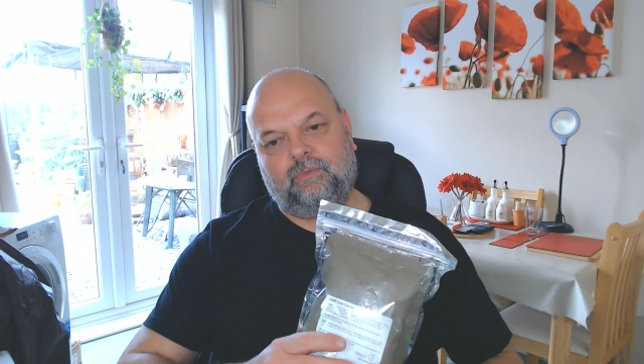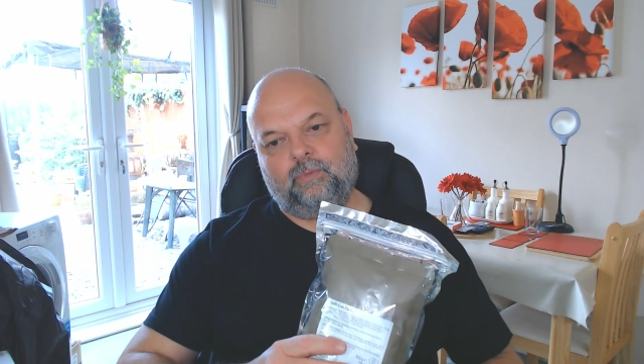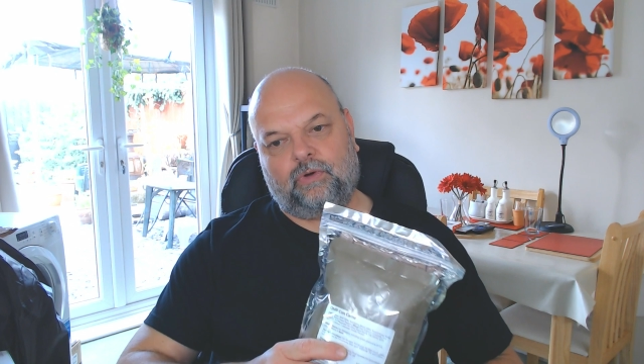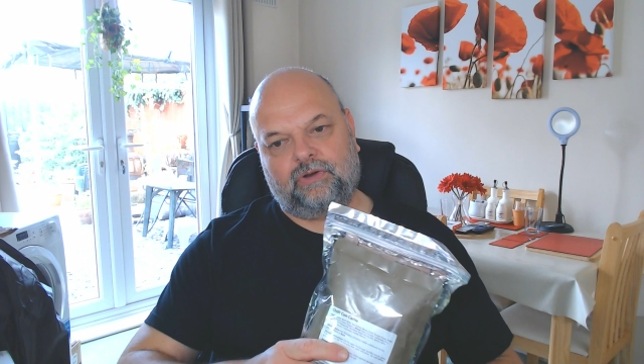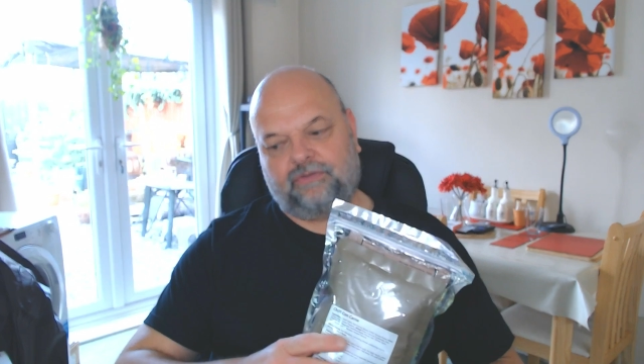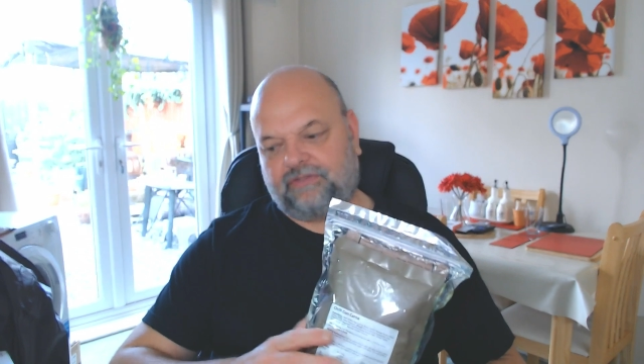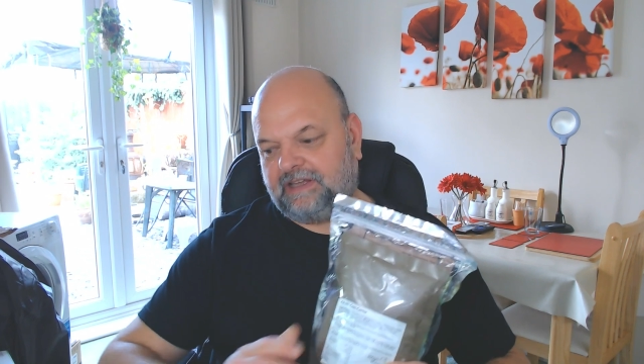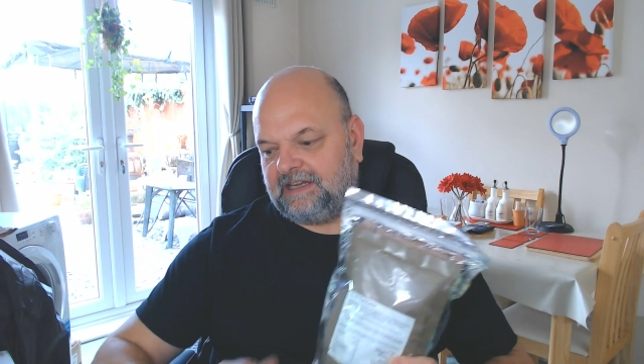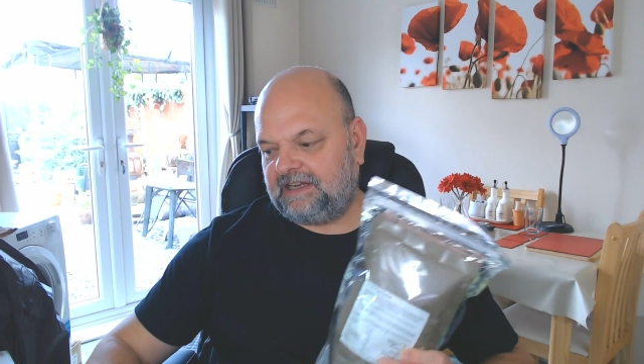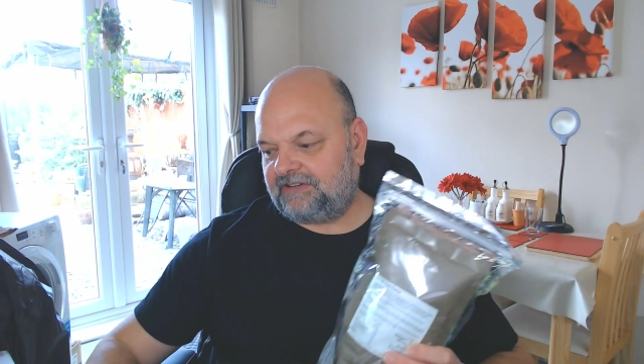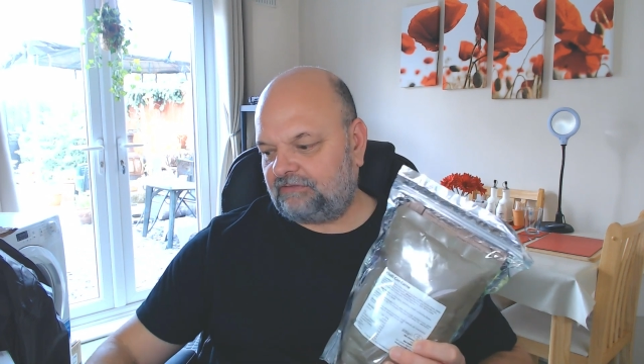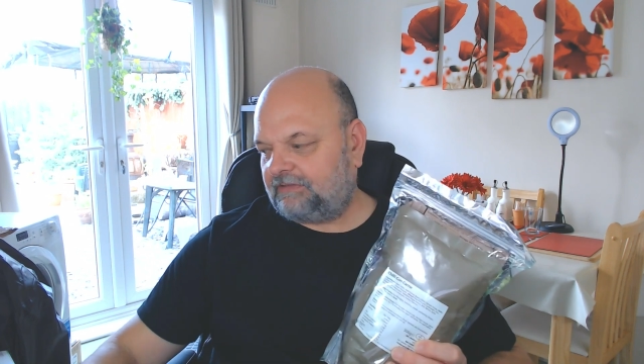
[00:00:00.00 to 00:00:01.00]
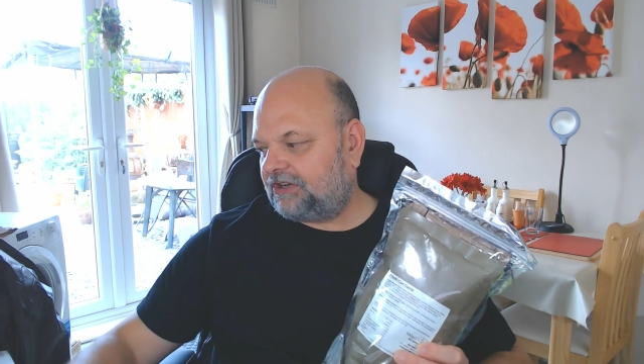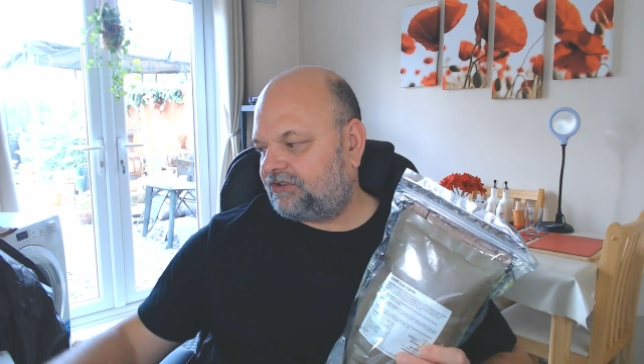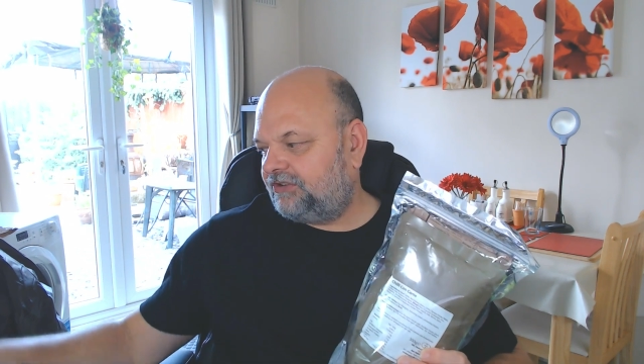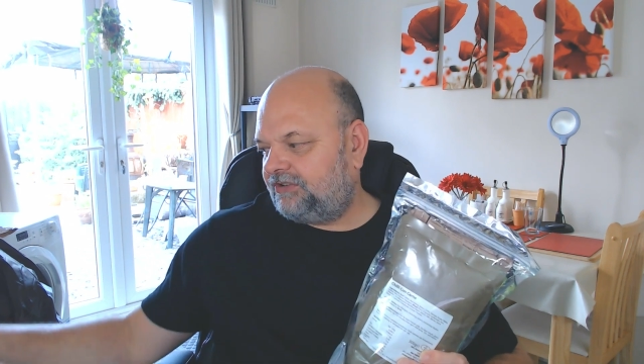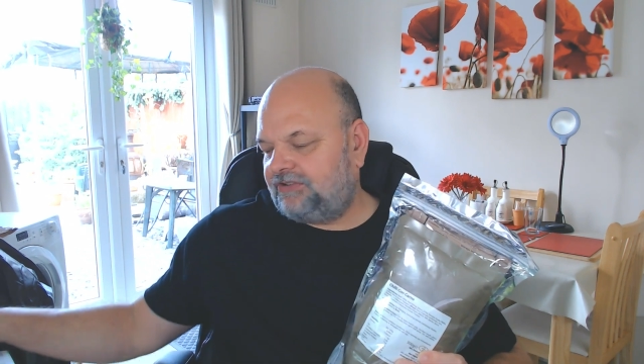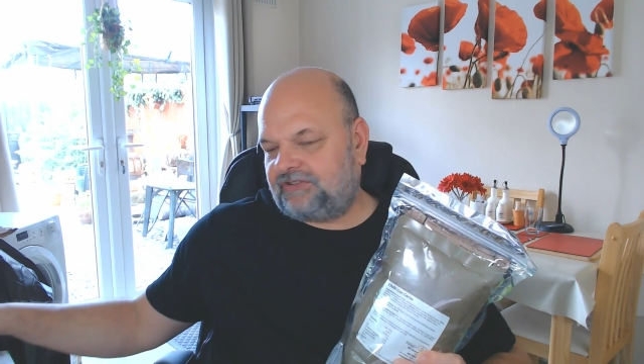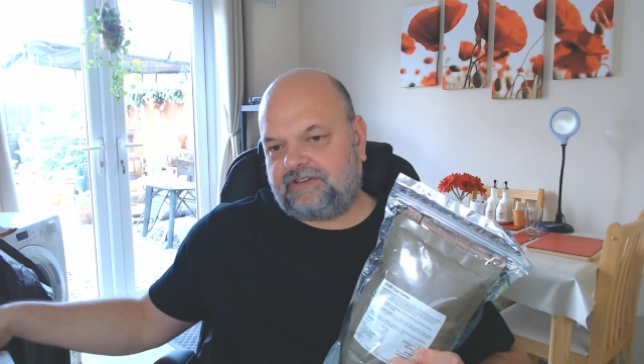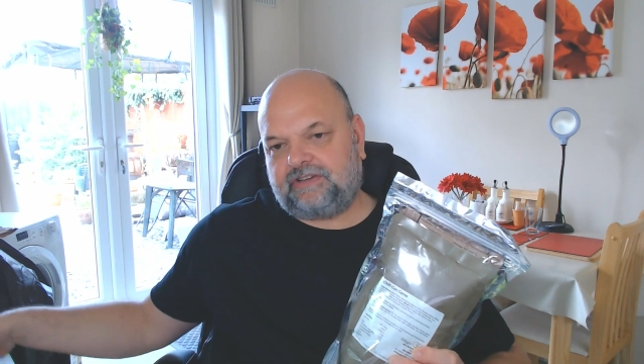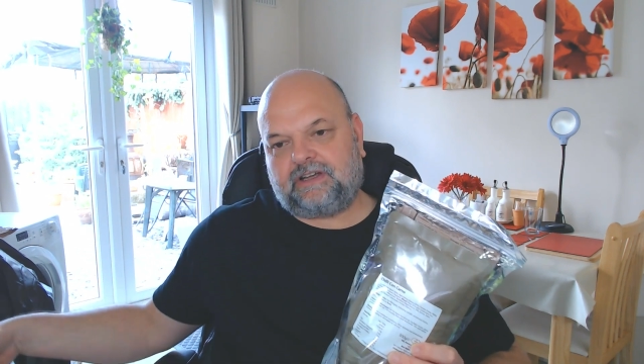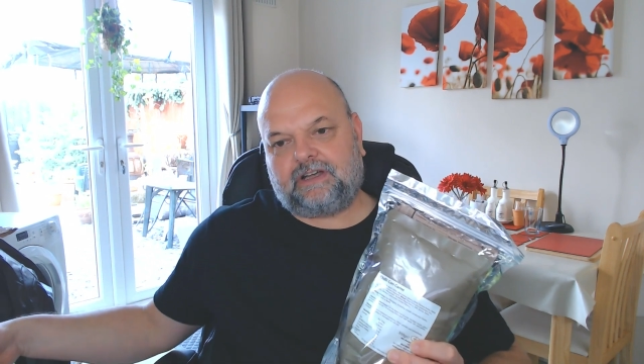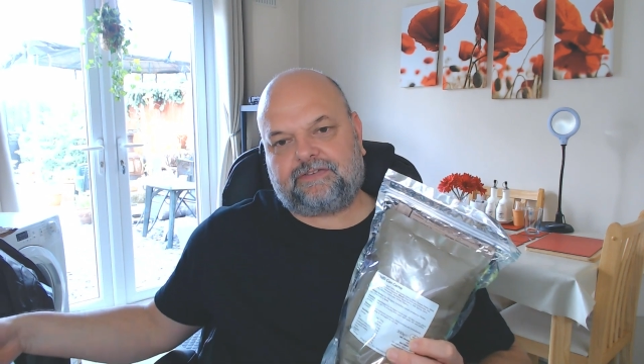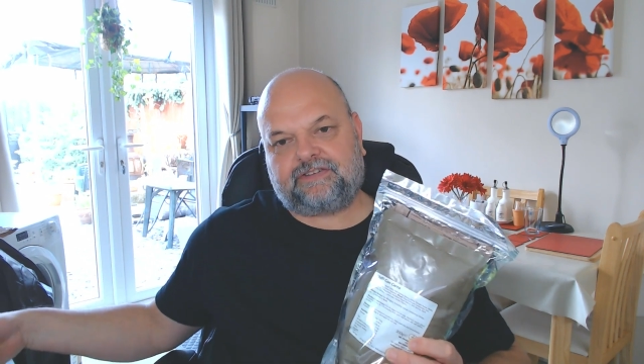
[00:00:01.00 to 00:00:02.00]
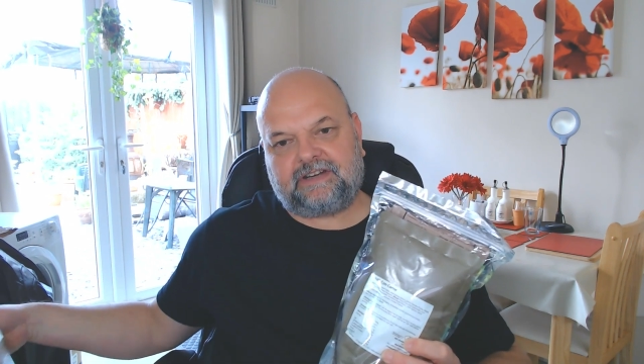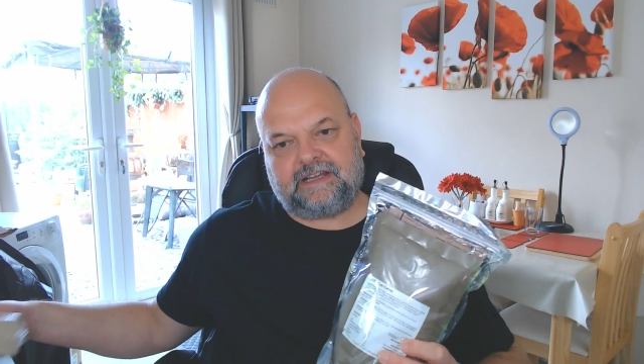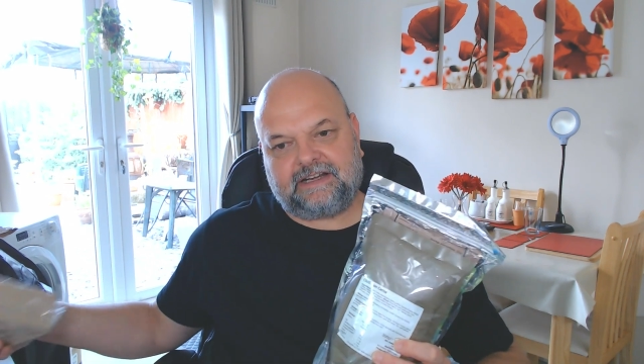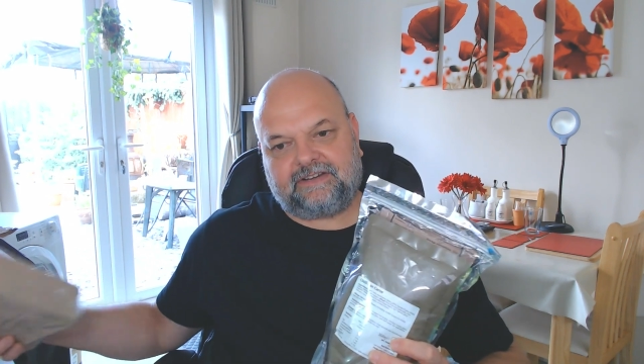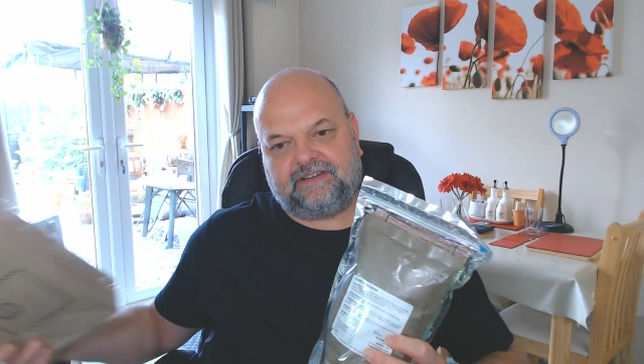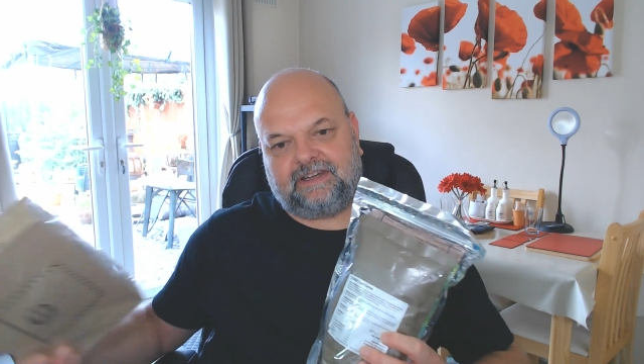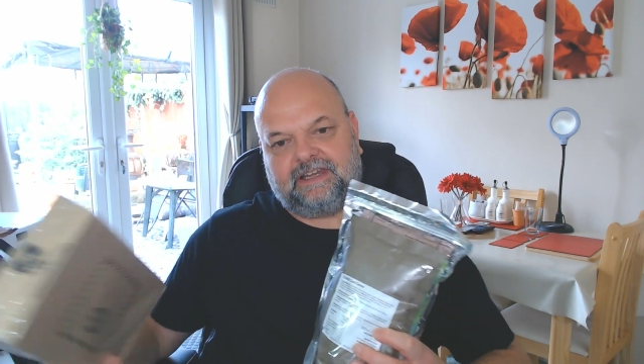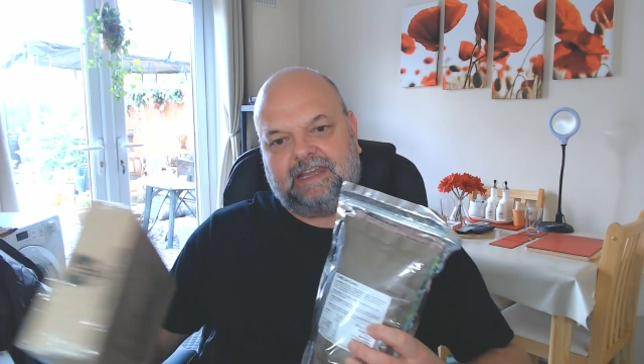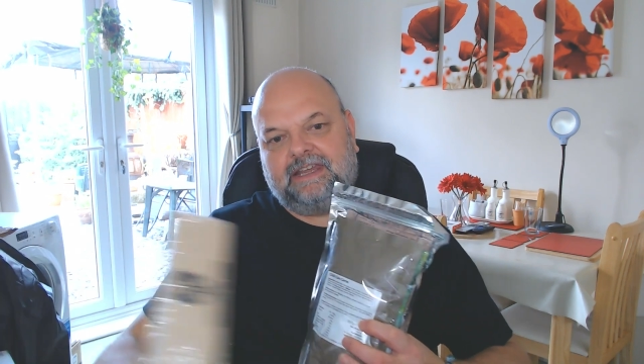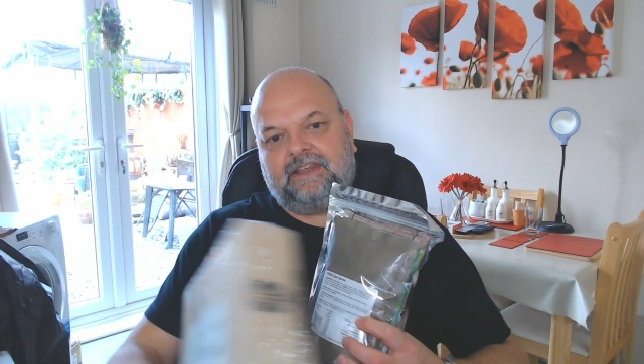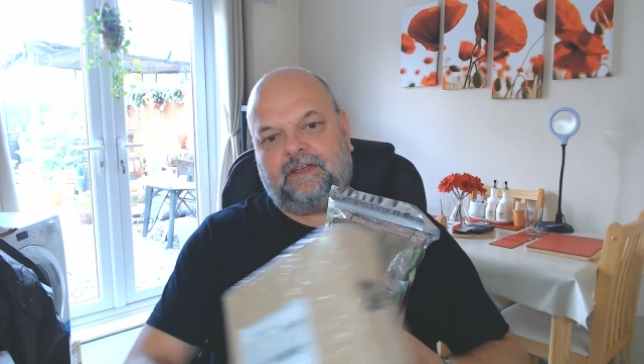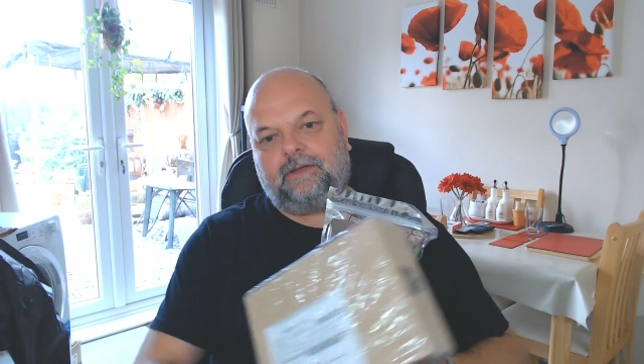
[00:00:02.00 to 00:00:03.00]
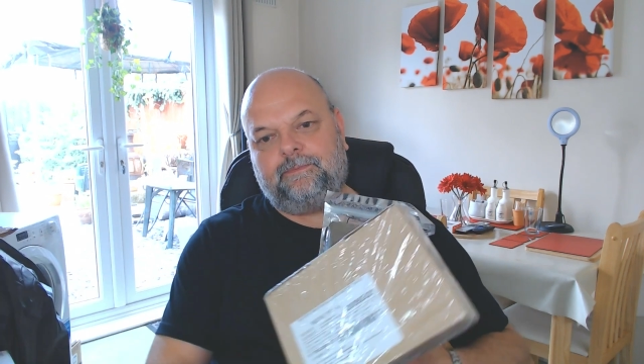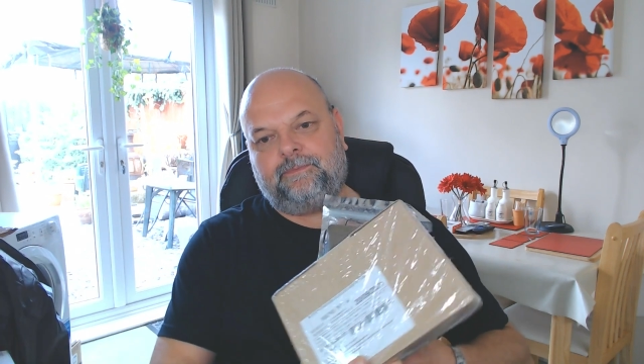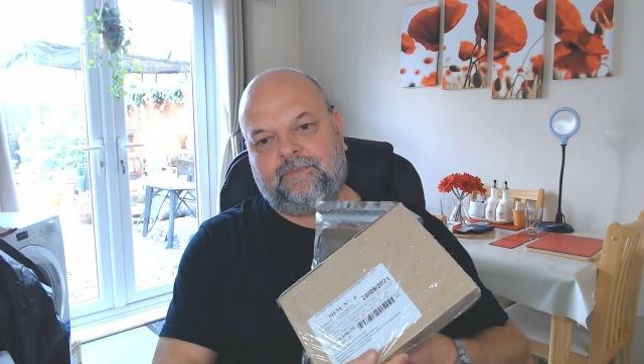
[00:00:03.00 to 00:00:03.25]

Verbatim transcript: one of these rations I've selected here.